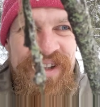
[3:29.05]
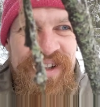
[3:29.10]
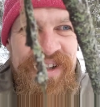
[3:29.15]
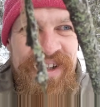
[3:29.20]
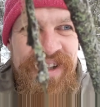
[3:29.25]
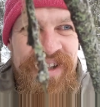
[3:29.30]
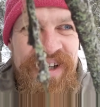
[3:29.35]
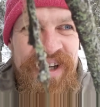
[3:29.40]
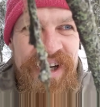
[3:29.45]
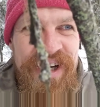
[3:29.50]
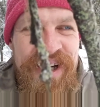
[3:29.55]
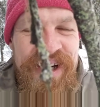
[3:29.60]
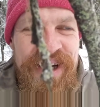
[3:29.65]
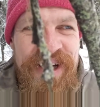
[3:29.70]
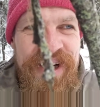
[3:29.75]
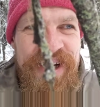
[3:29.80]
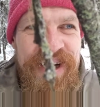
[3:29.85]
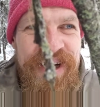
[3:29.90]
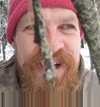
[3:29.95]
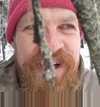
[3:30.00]
And
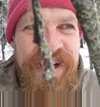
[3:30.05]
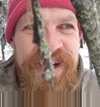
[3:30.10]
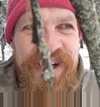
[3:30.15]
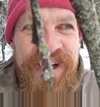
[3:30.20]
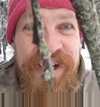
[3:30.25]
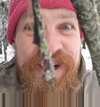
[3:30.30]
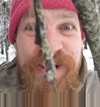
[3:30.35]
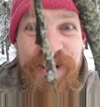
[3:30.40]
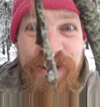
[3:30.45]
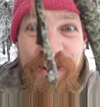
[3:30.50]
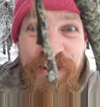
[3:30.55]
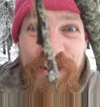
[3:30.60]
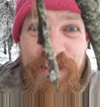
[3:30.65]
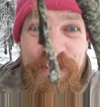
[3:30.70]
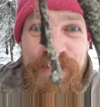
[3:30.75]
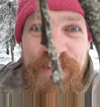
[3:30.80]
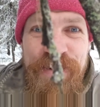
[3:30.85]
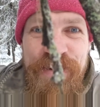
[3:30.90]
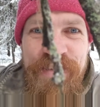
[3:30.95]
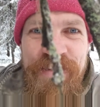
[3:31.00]
I
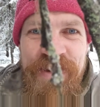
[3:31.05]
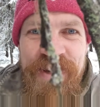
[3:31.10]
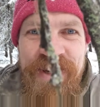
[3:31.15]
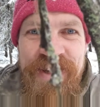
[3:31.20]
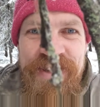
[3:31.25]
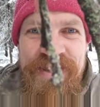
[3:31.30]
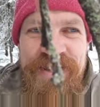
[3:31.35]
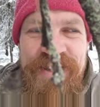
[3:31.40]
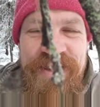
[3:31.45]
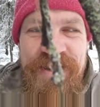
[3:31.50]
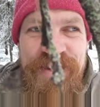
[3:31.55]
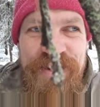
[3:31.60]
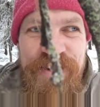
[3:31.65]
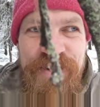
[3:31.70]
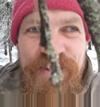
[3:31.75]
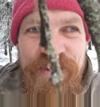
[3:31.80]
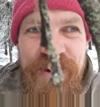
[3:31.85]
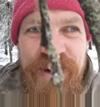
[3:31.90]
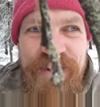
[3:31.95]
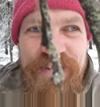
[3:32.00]
hope that
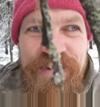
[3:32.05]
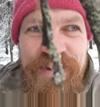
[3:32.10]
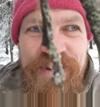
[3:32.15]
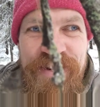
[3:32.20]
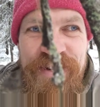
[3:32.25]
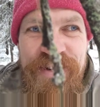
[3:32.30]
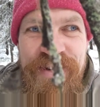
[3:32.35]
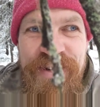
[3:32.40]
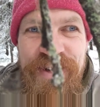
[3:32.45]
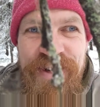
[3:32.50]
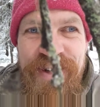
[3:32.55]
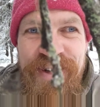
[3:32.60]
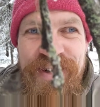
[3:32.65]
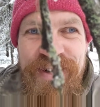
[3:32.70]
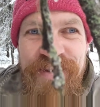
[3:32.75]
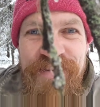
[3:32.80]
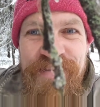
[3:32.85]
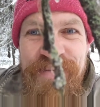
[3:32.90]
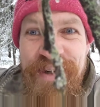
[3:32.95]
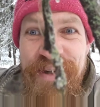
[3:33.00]
whoever
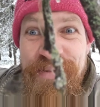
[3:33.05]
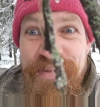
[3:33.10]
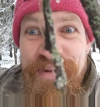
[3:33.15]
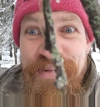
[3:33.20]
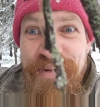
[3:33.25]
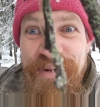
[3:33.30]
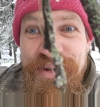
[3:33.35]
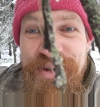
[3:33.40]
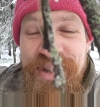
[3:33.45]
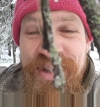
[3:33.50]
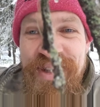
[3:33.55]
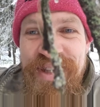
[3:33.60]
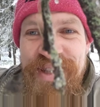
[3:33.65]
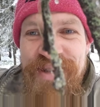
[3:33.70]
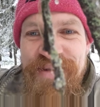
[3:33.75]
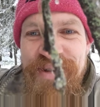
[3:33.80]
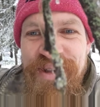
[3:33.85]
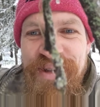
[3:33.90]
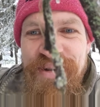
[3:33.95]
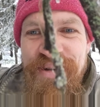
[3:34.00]
might be watching
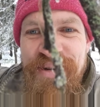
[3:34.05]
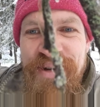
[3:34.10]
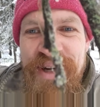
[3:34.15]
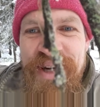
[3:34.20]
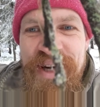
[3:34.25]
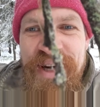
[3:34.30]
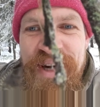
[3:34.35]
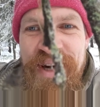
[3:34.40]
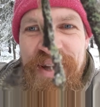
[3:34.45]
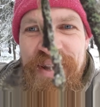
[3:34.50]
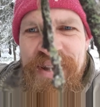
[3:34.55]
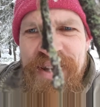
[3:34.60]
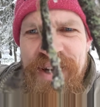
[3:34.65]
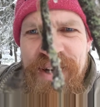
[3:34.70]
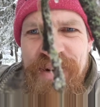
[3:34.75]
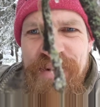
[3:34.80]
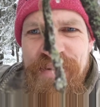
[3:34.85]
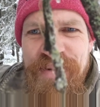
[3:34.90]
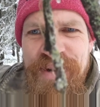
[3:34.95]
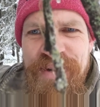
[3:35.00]
this video,
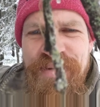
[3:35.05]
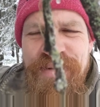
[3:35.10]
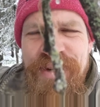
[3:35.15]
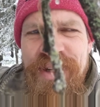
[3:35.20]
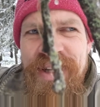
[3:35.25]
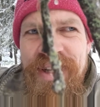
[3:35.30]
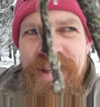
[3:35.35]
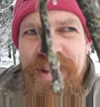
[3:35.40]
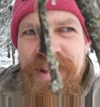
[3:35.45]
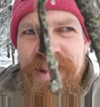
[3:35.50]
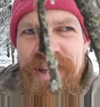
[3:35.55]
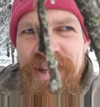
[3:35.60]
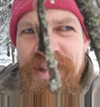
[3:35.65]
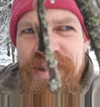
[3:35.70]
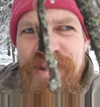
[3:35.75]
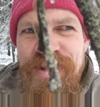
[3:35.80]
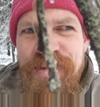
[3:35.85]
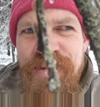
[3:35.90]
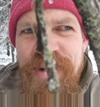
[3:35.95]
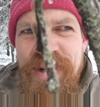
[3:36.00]
that we really think
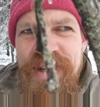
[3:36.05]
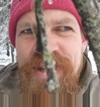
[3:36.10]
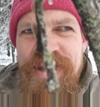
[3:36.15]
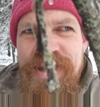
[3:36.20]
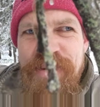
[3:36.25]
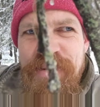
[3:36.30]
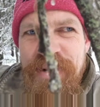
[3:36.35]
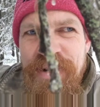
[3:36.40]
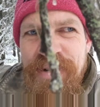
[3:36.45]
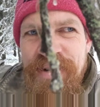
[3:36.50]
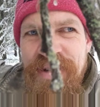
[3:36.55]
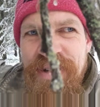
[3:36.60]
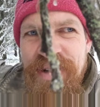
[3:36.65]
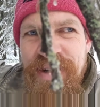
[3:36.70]
twice about